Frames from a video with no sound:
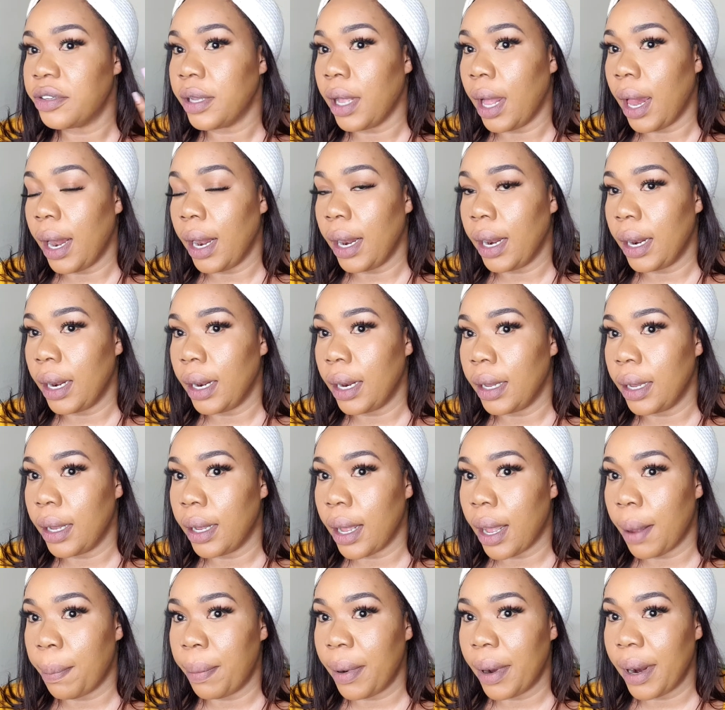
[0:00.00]
I'll
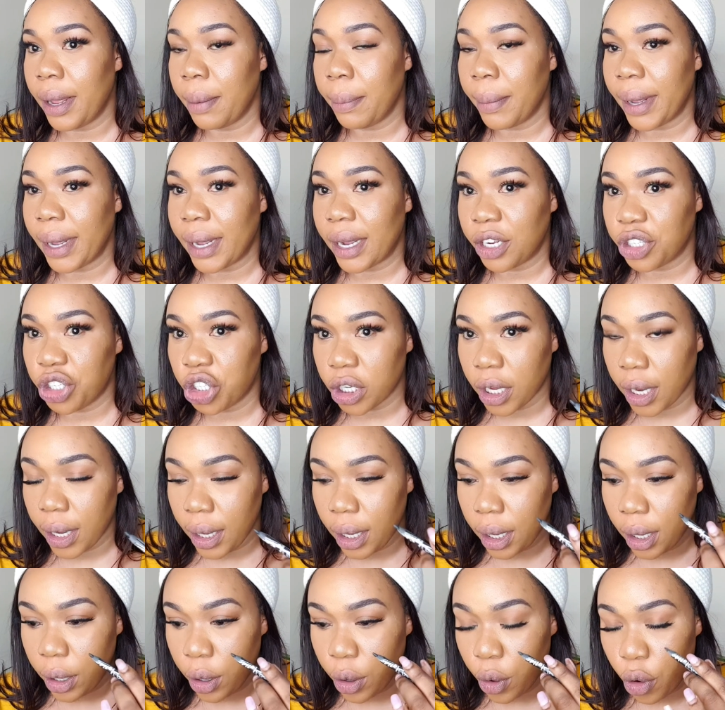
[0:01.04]
apply my
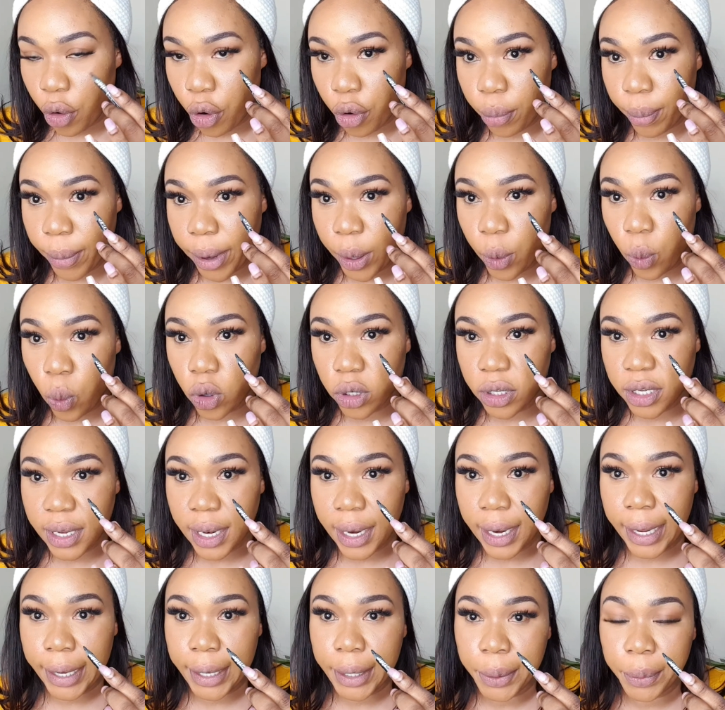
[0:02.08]
kajal on my
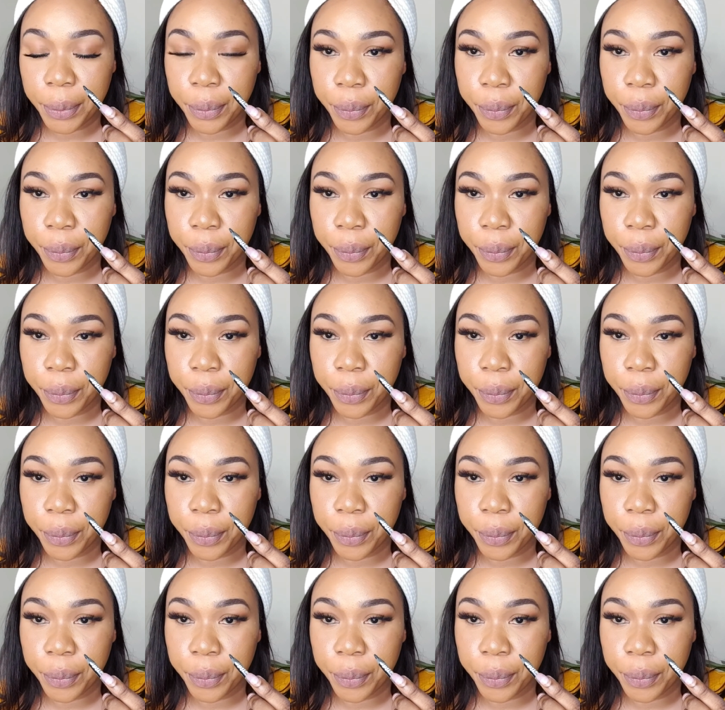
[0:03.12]
waterline.